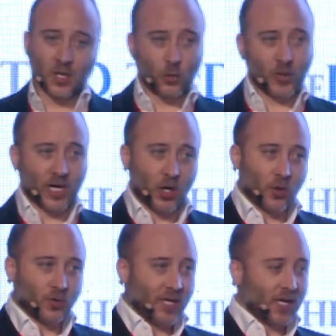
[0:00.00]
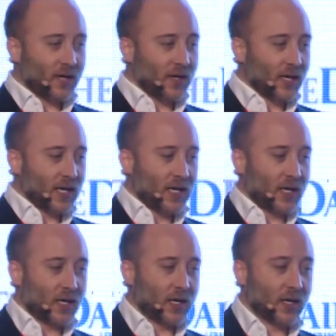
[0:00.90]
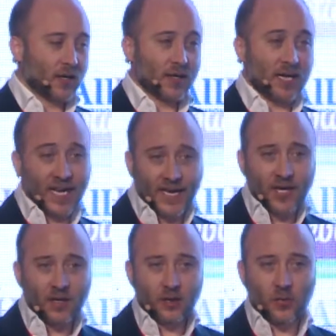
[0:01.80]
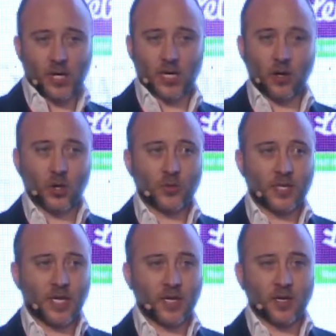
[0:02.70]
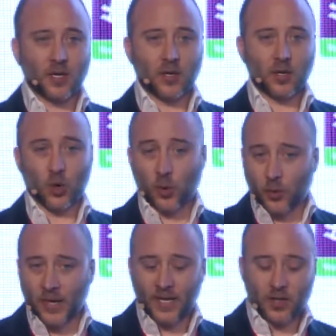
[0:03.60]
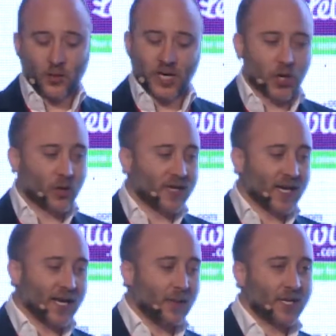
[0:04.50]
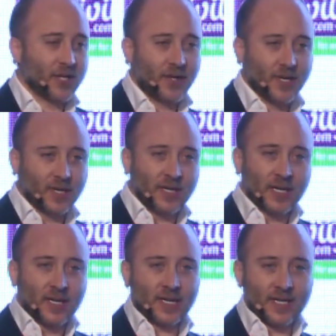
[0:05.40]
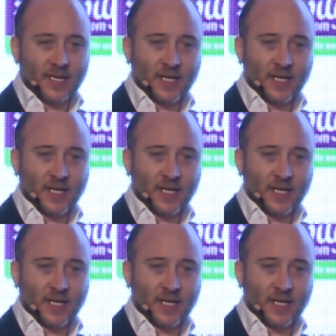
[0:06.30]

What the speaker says: we are loading clay, we are loading concrete, we are loading any material that